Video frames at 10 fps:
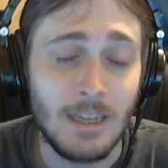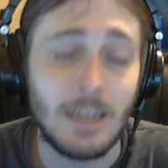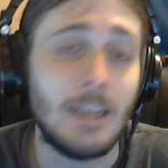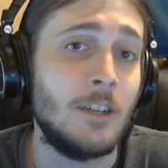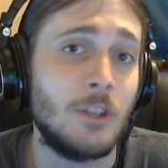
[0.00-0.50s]

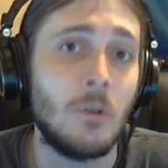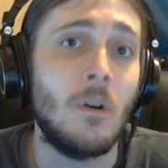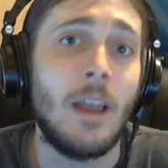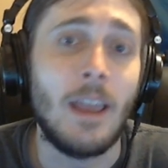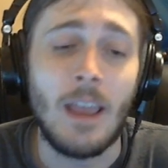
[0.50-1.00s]
didn't
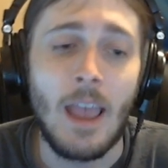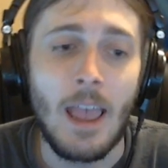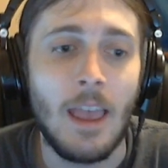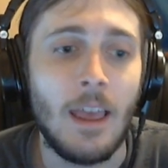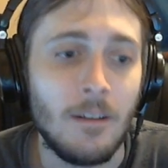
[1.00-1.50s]
enjoy,
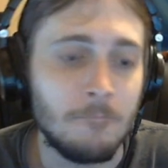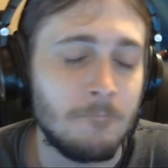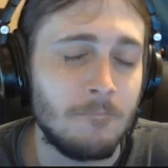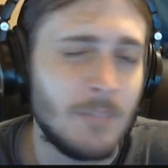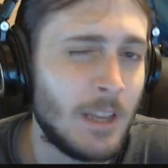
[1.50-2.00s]

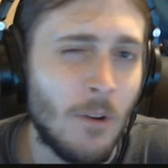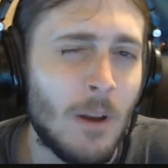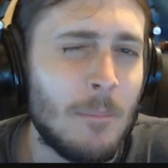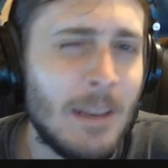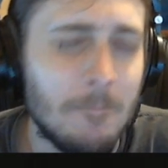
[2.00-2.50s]
and you know
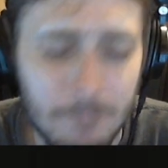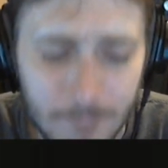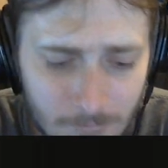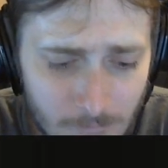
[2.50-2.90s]
what I mean?